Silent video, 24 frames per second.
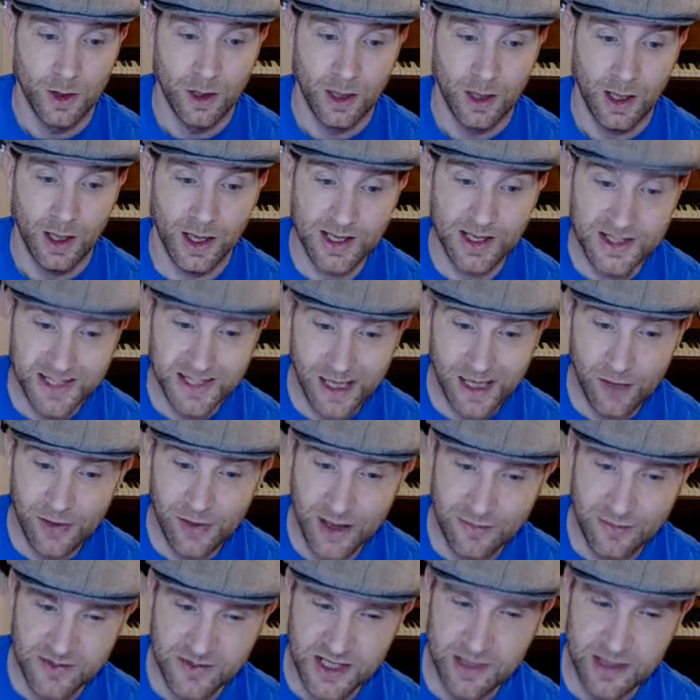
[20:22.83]
At
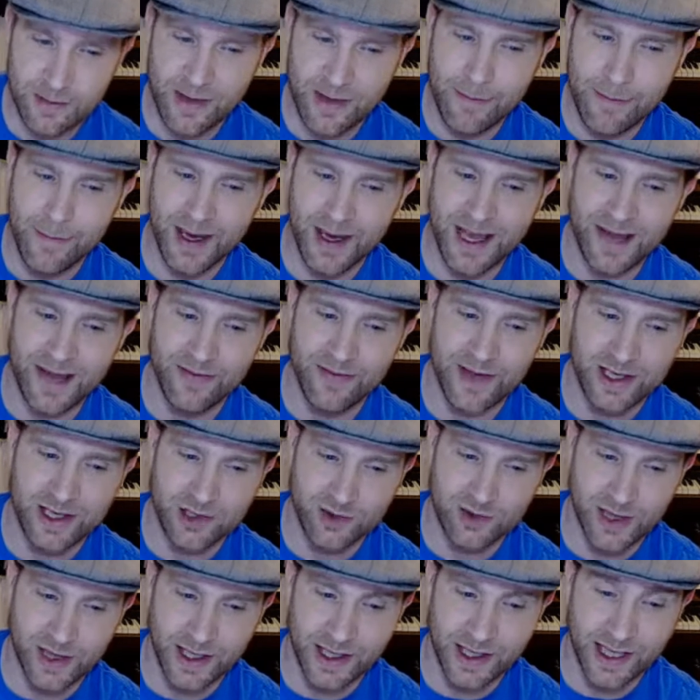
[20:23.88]
Southampton, the men began their
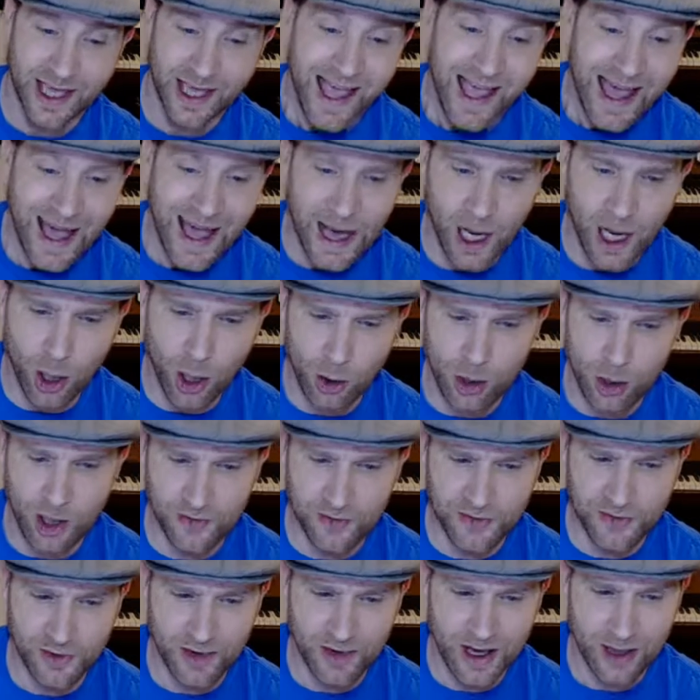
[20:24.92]
training. Hour
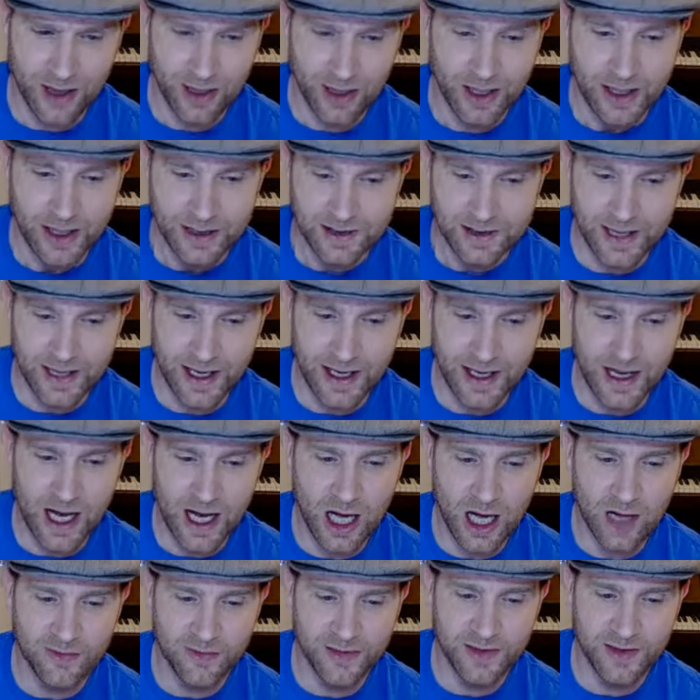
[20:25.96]
after hour, day
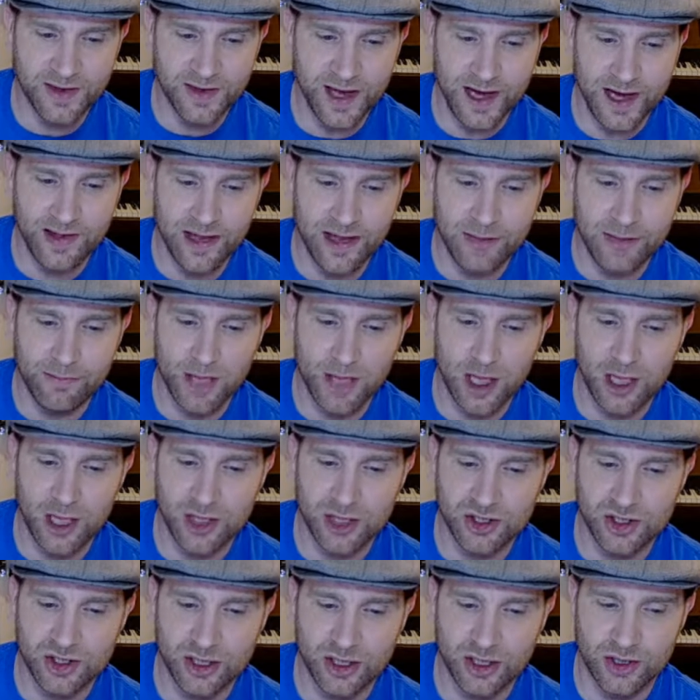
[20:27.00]
after day, they
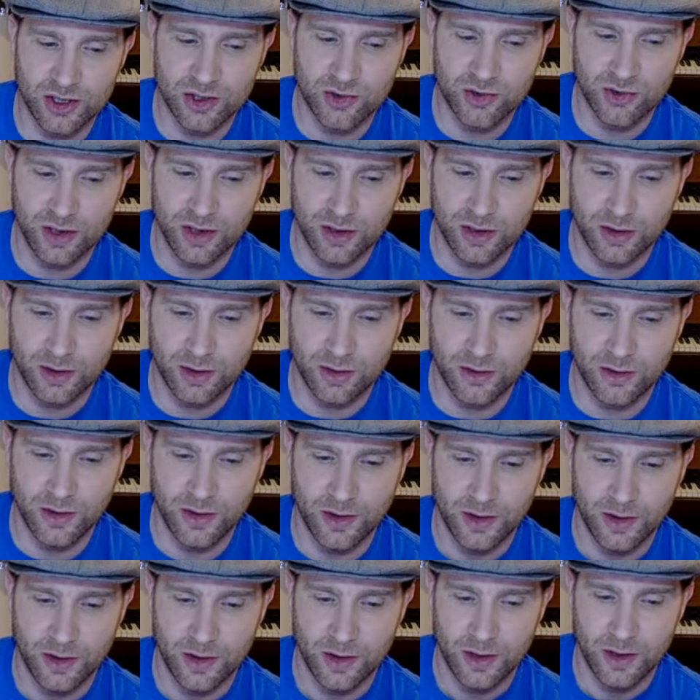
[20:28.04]
marched and drilled.
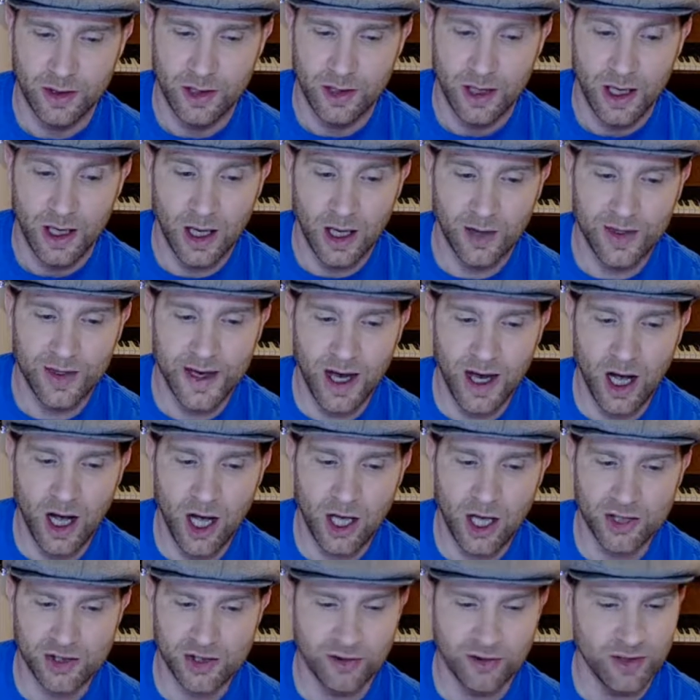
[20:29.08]
At the
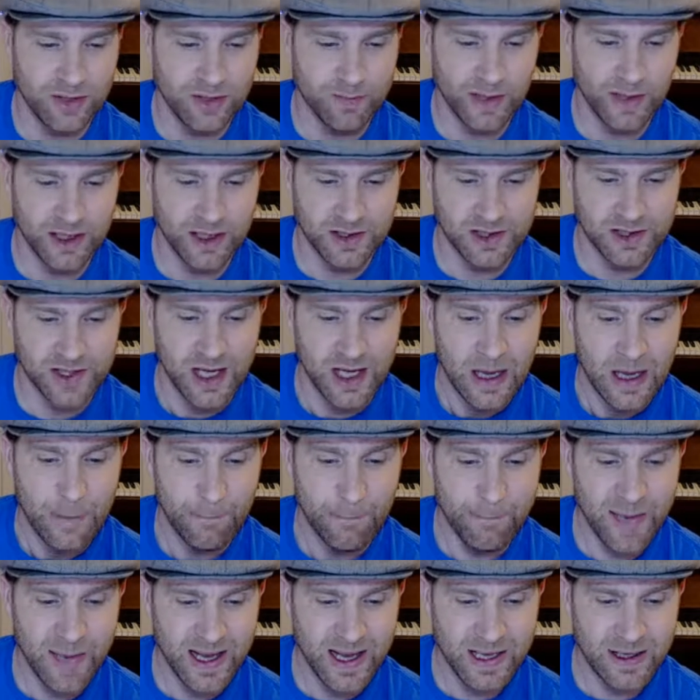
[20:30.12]
archery butts,
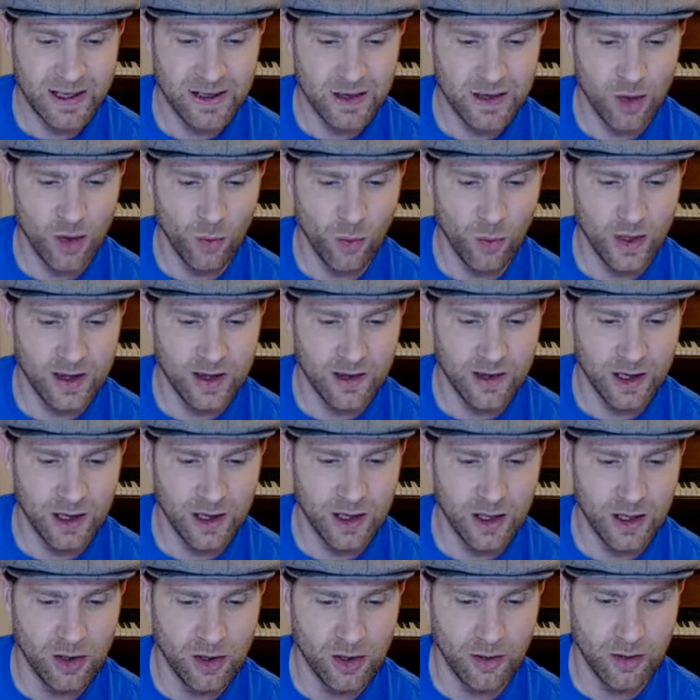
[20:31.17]
men with
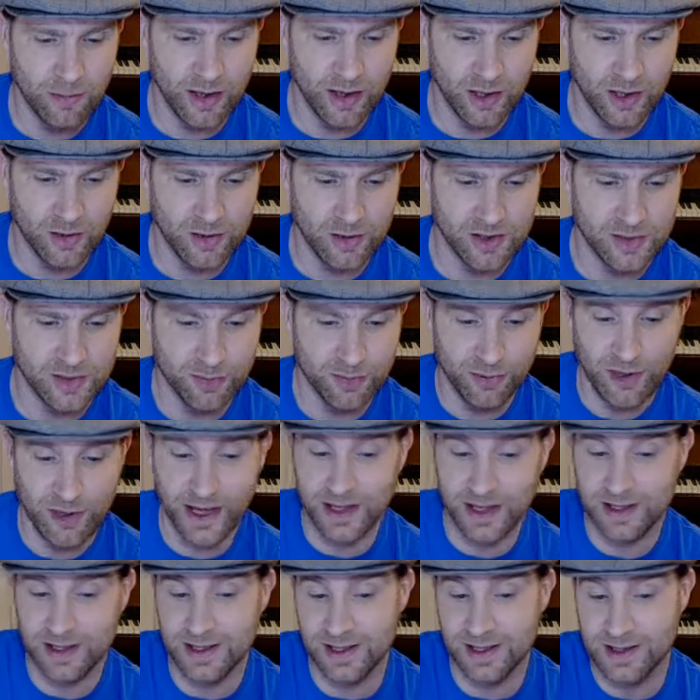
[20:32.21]
longbows
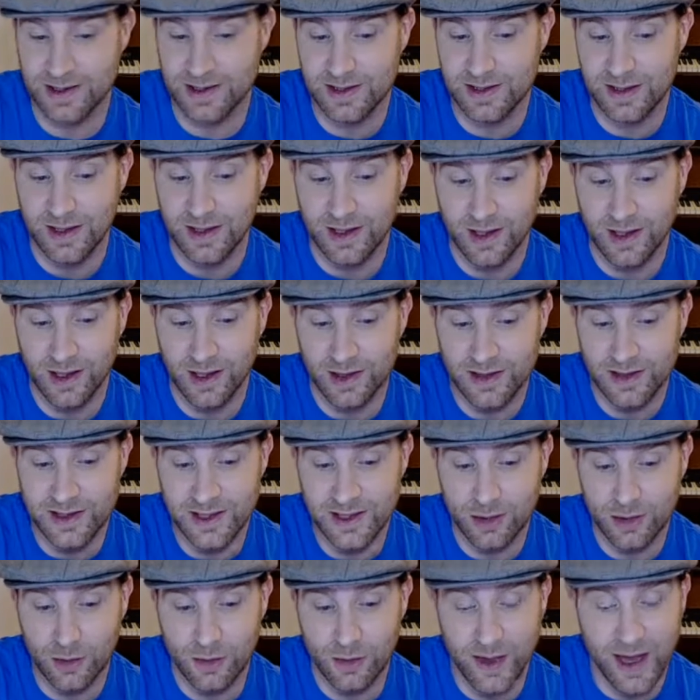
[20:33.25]
practiced
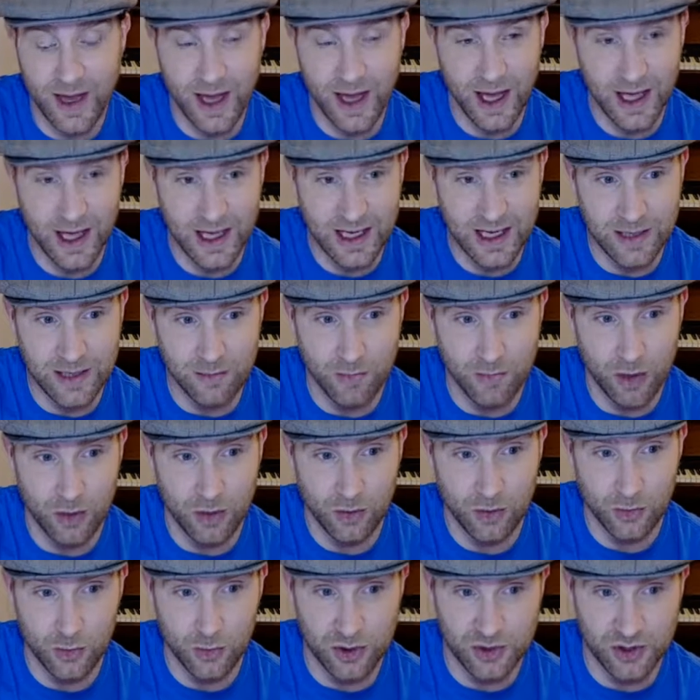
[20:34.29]
until their aim
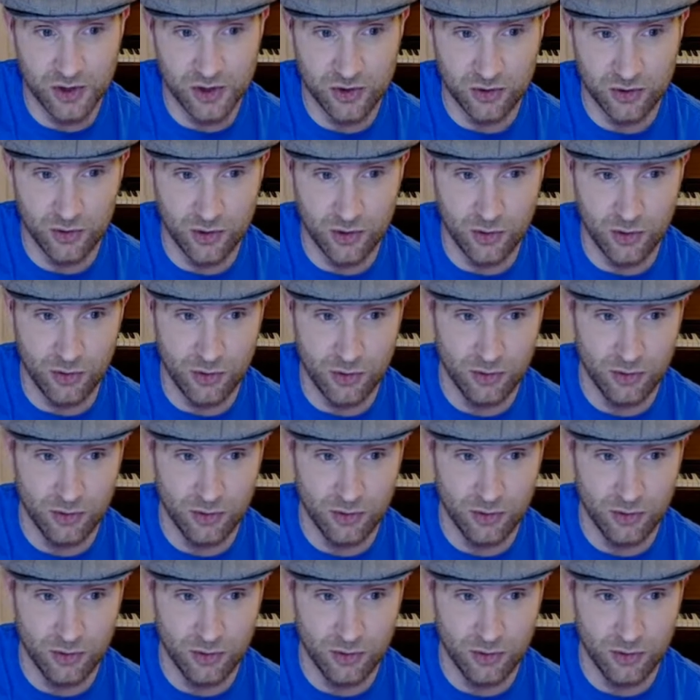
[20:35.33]
was true.